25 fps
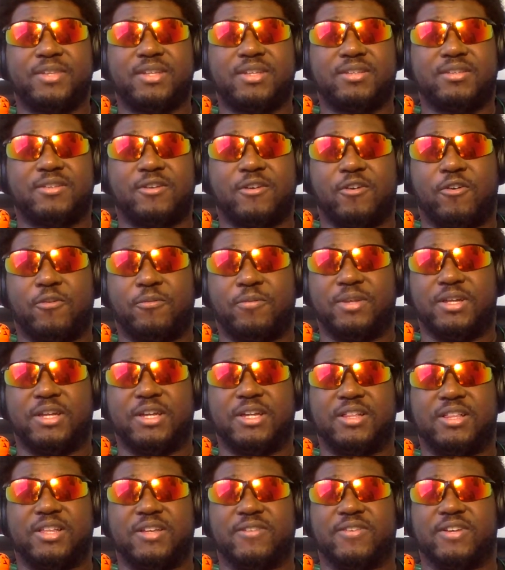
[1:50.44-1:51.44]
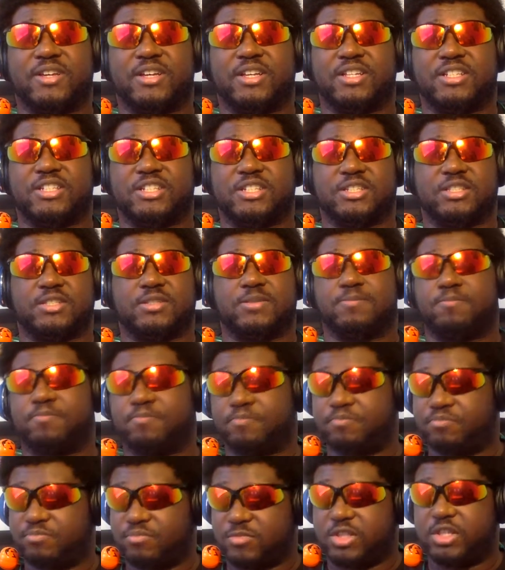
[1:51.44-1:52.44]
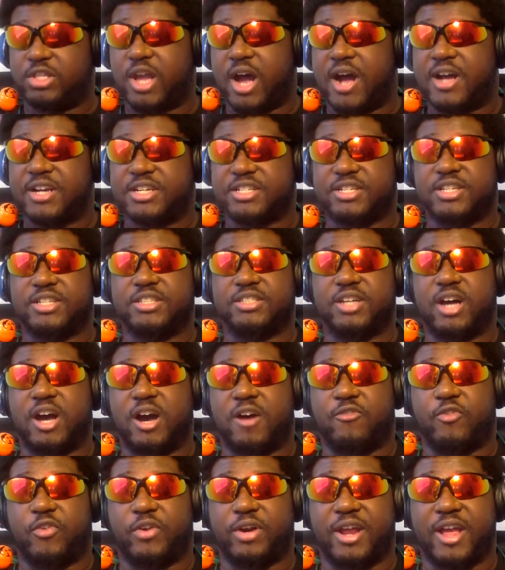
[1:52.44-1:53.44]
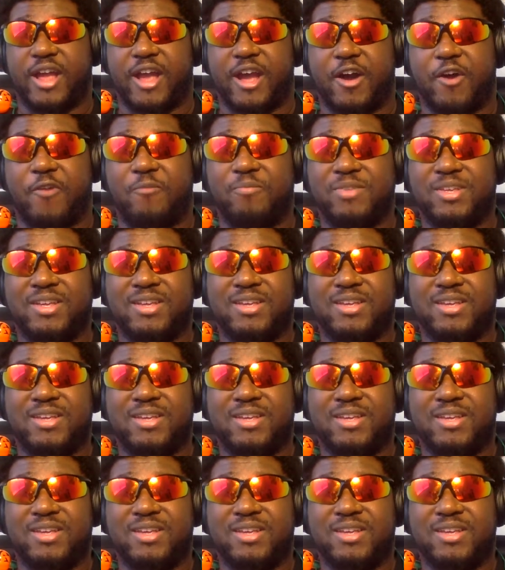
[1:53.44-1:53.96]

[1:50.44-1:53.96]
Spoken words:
So hopefully Cleveland can just dodge things off for now.